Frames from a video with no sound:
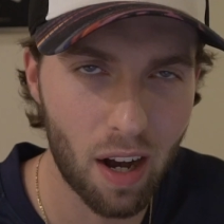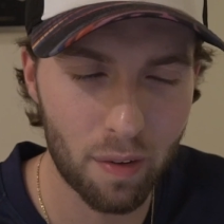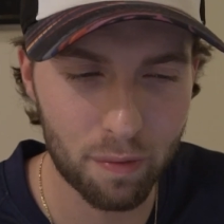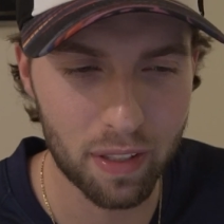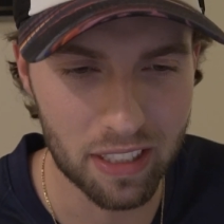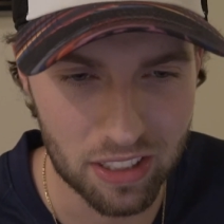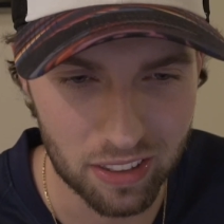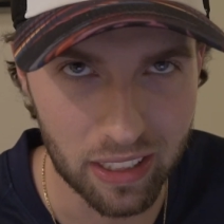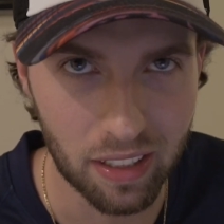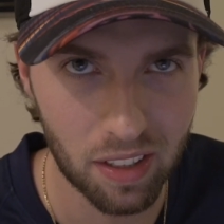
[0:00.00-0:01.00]

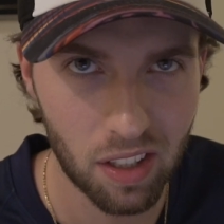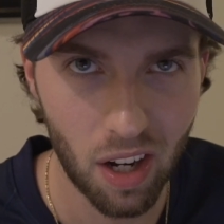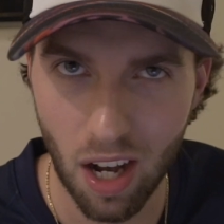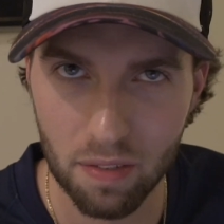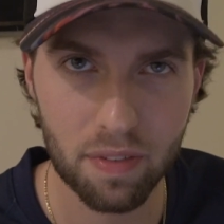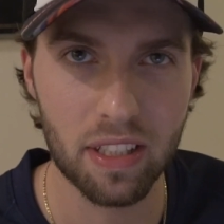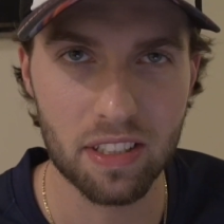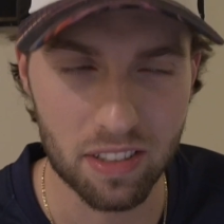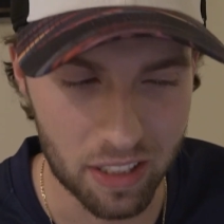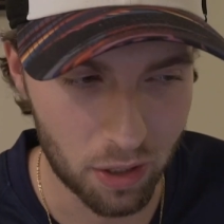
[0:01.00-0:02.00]
Obviously,
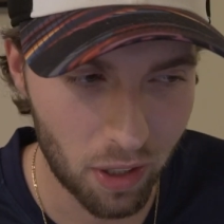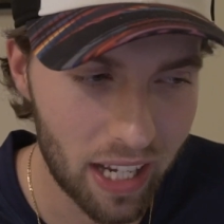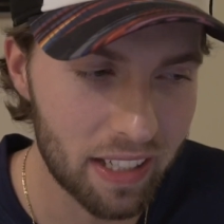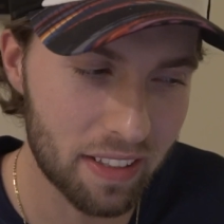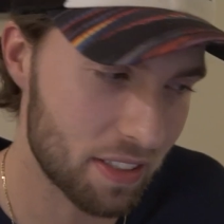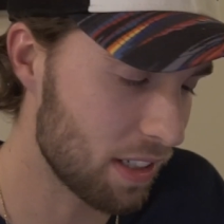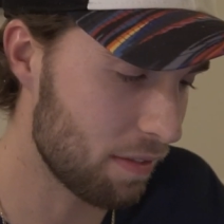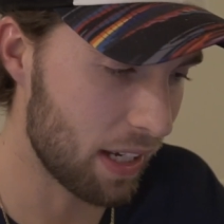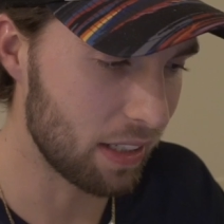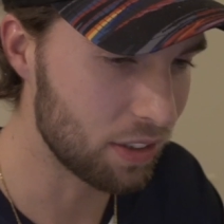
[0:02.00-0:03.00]
you're at a
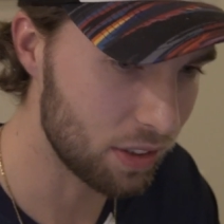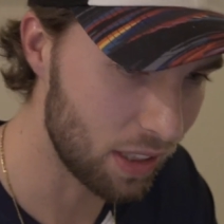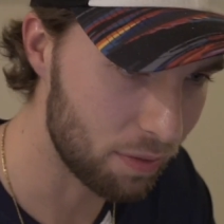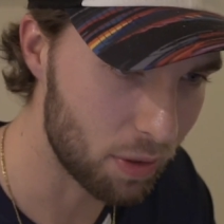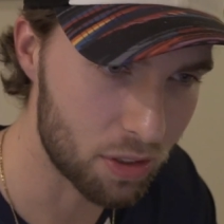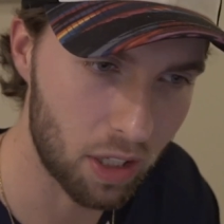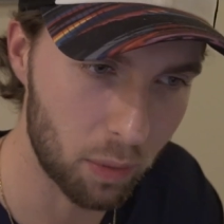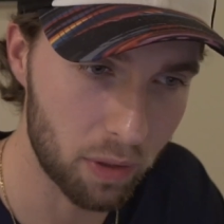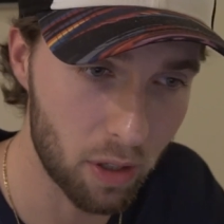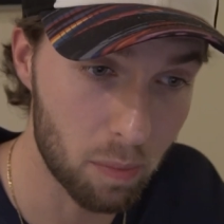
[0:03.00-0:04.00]
disadvantage if you're starting
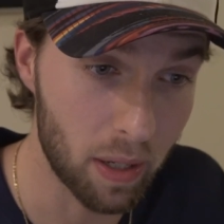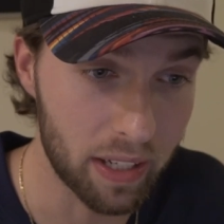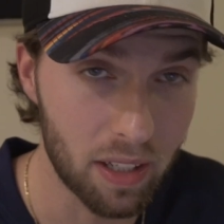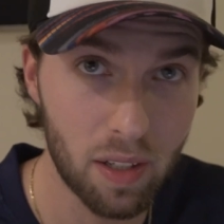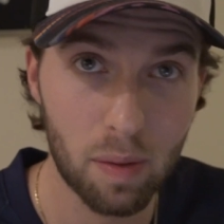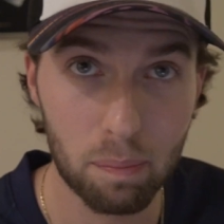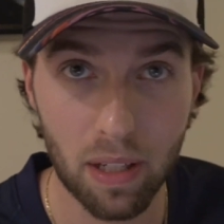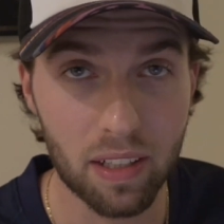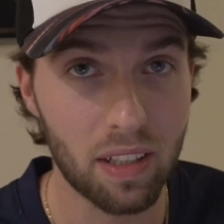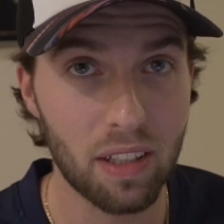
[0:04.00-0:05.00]
with no money,
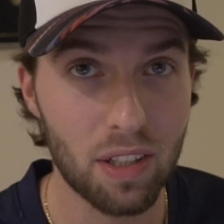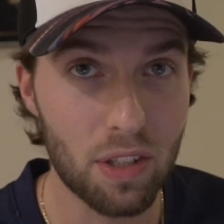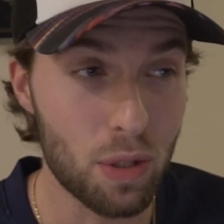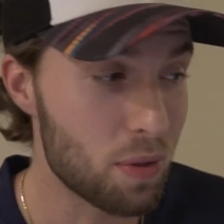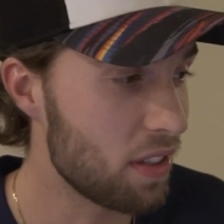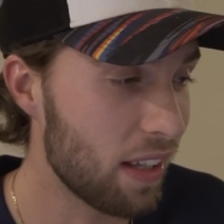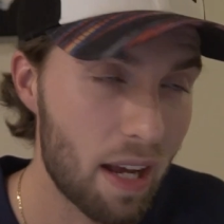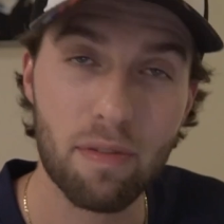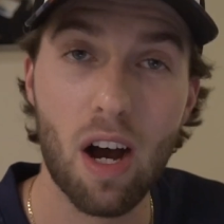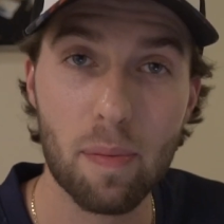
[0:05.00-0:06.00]
but you still
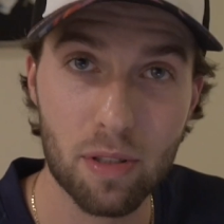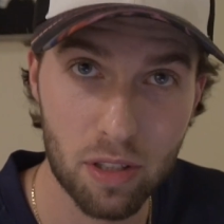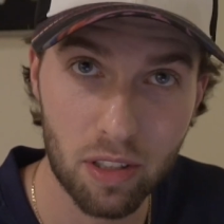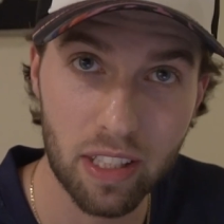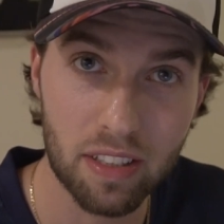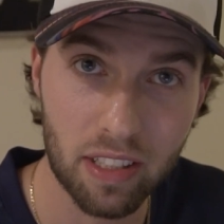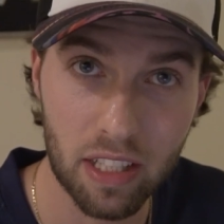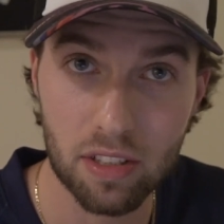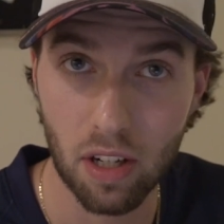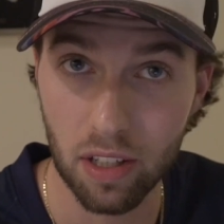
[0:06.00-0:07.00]
have opportunity to
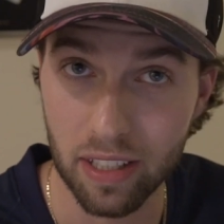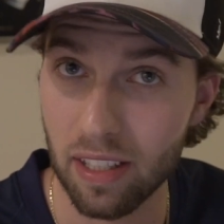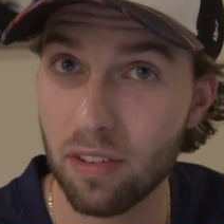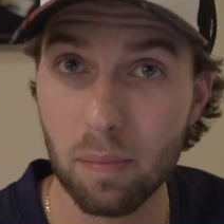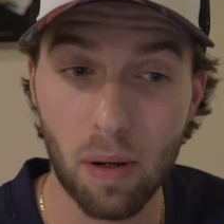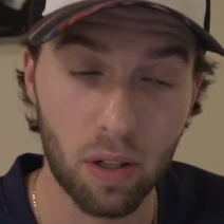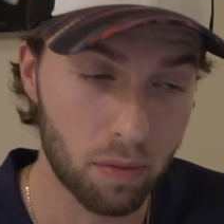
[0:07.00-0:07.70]
get started and get the ball